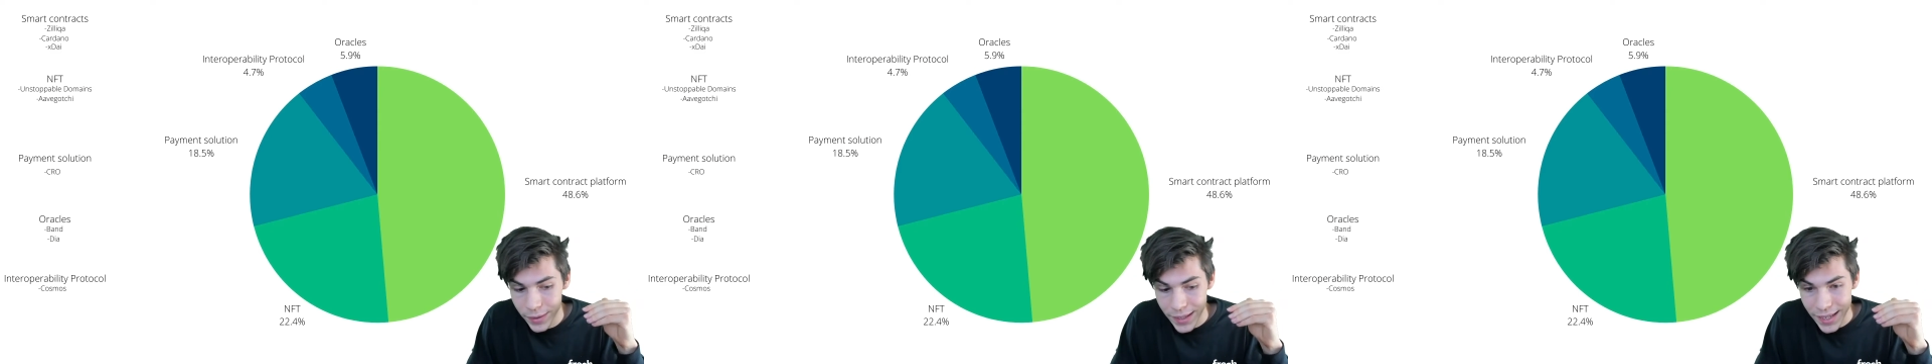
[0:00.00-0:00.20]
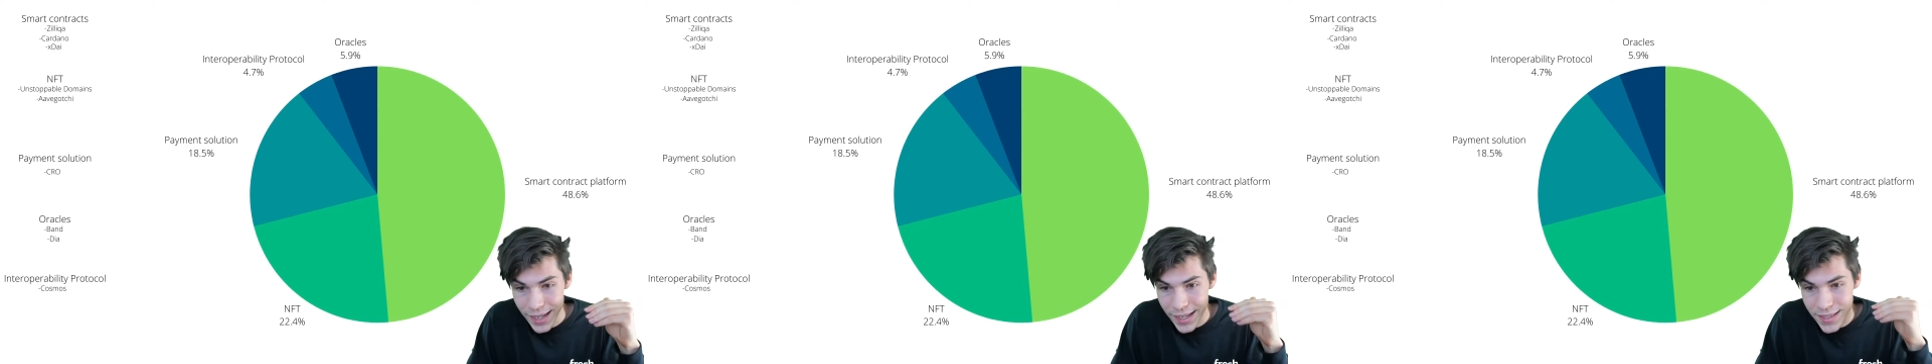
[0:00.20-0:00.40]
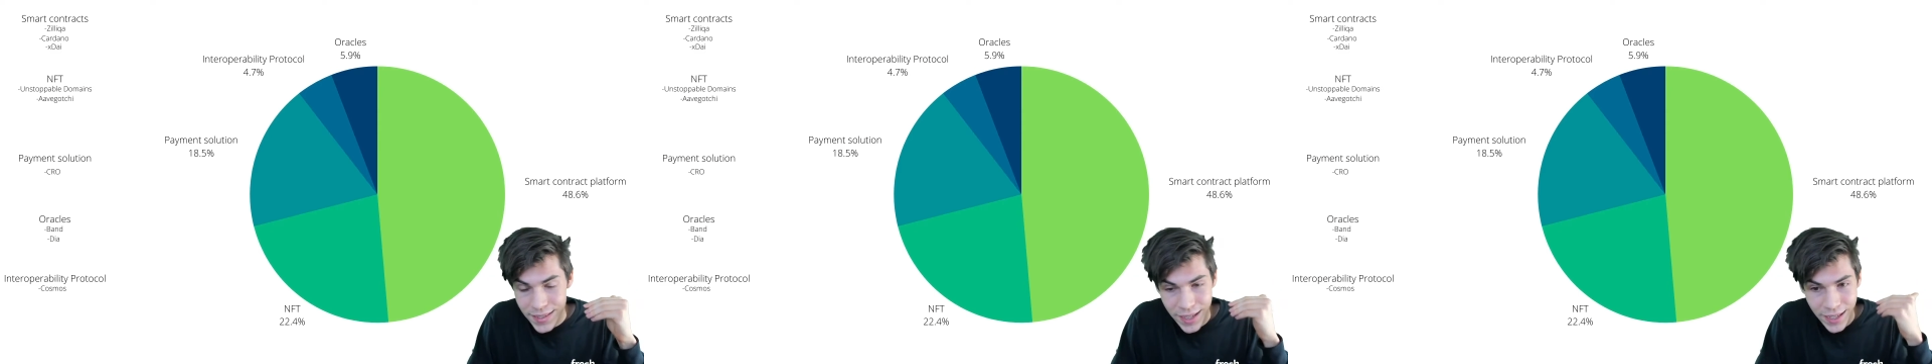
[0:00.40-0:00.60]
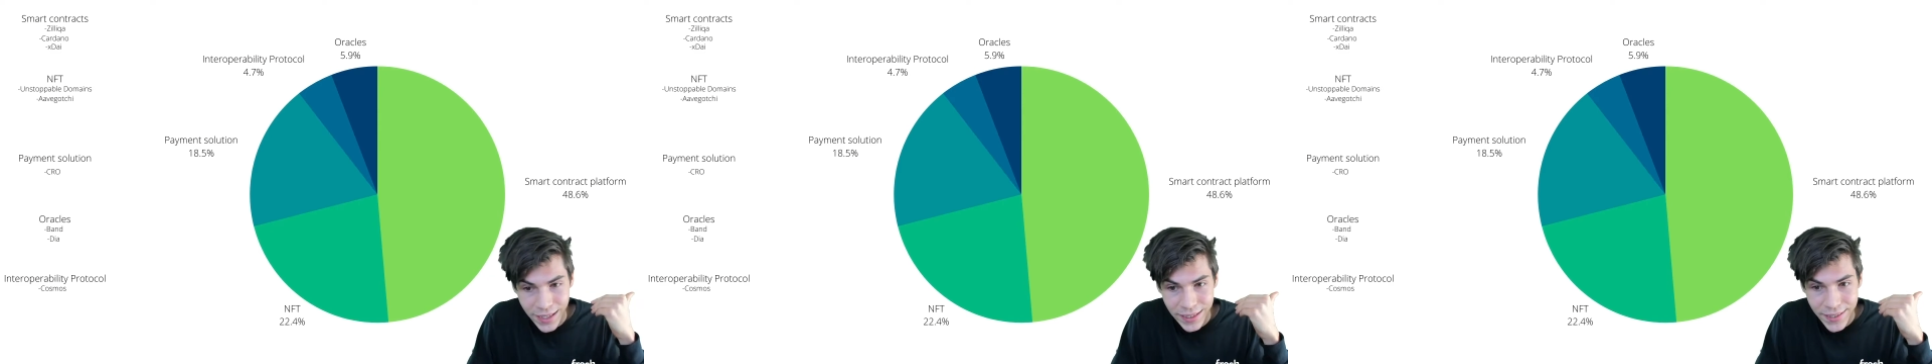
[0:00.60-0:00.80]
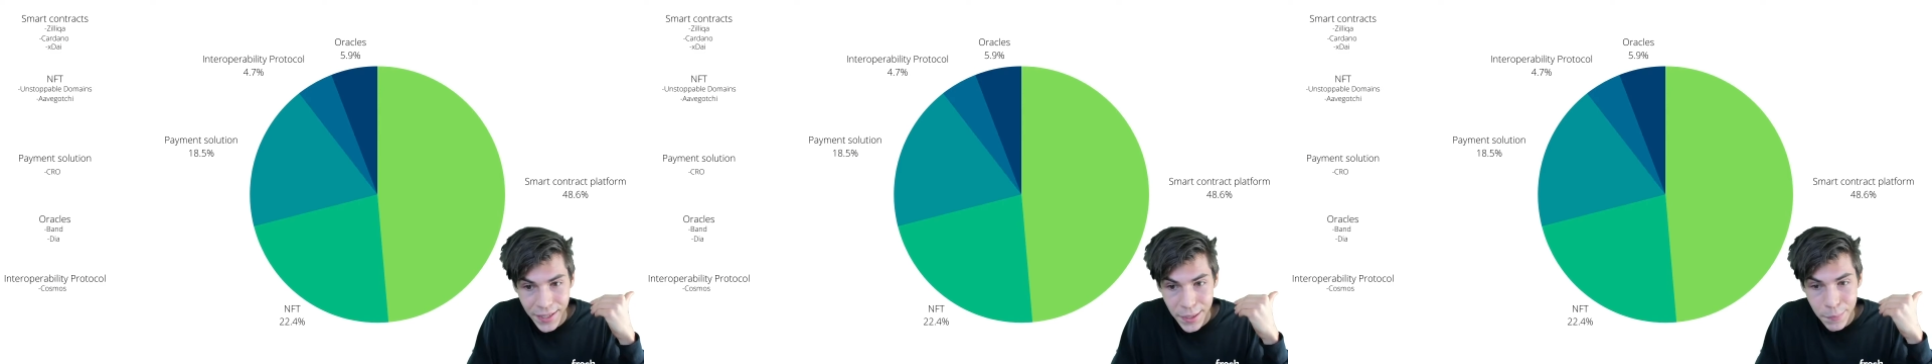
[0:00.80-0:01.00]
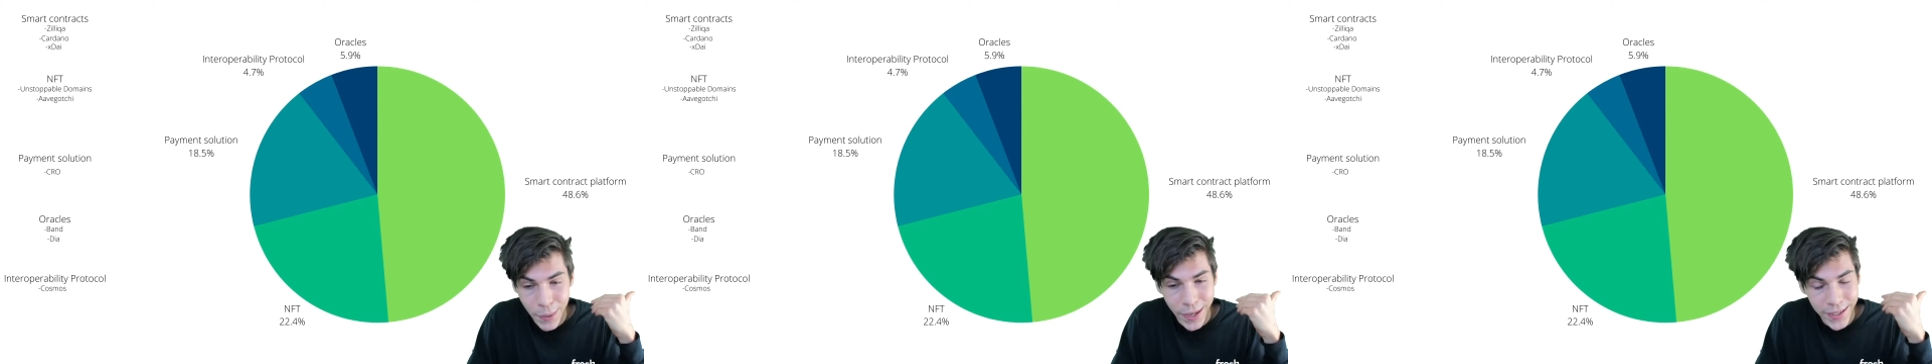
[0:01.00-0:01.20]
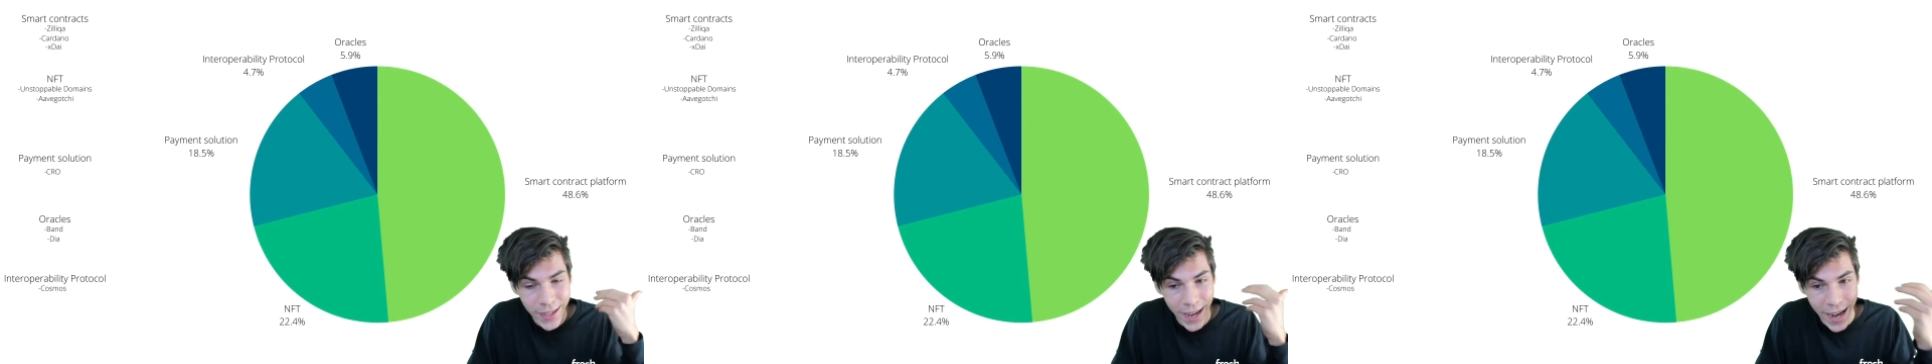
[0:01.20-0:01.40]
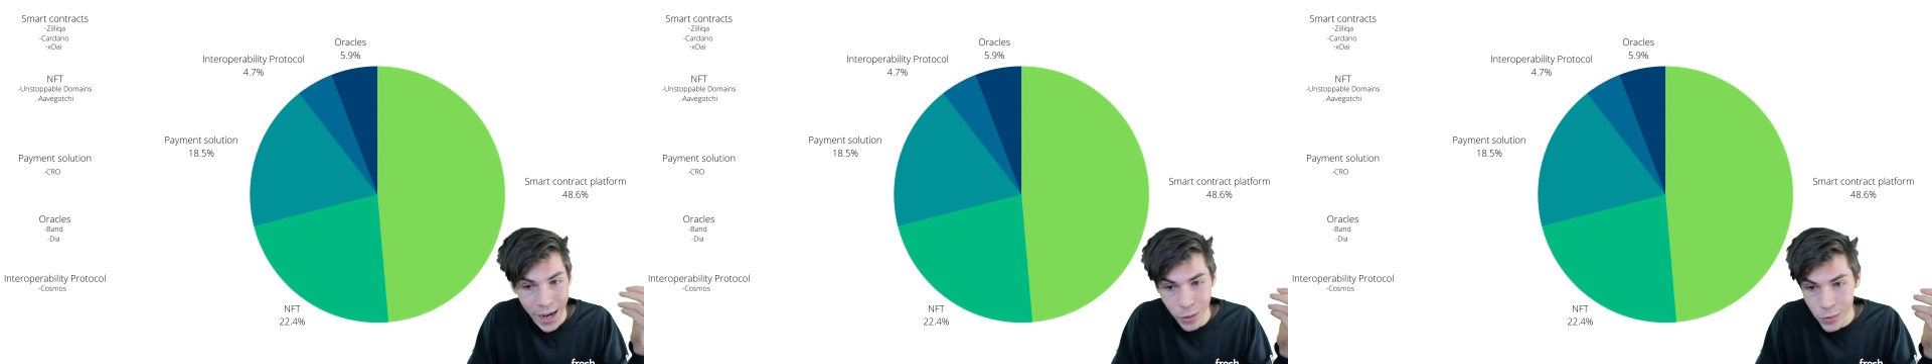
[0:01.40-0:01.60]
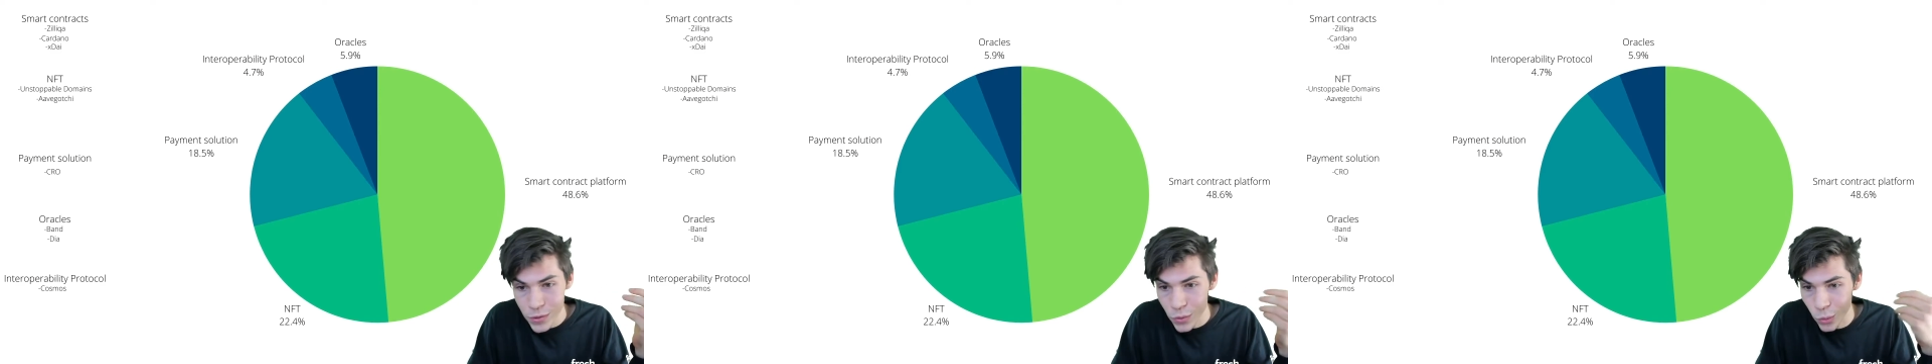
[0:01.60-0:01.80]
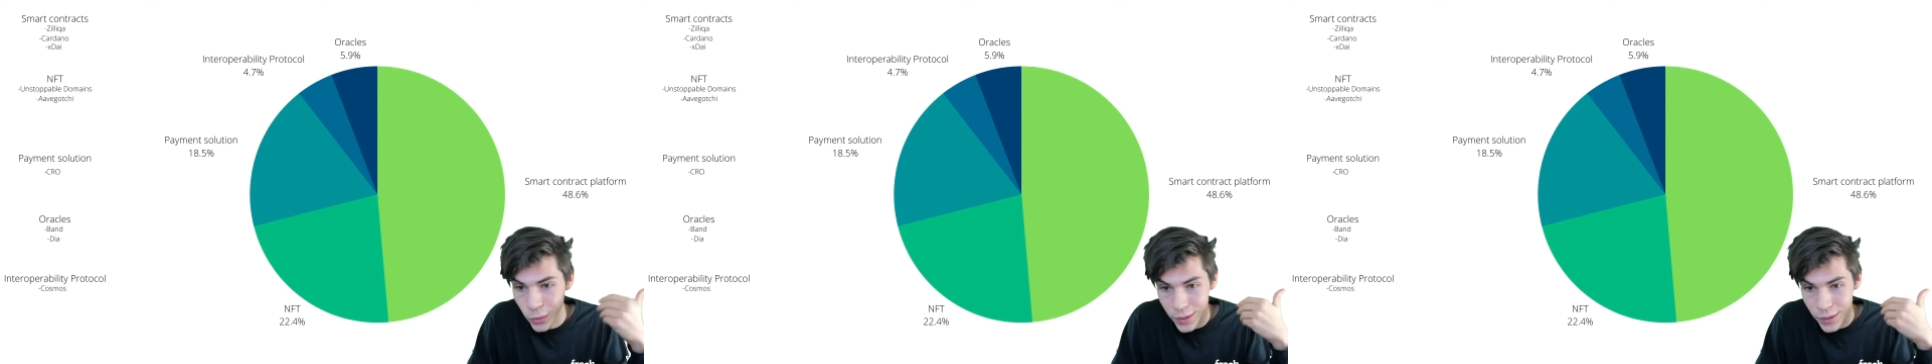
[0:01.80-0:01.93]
it's kind of like buying a house or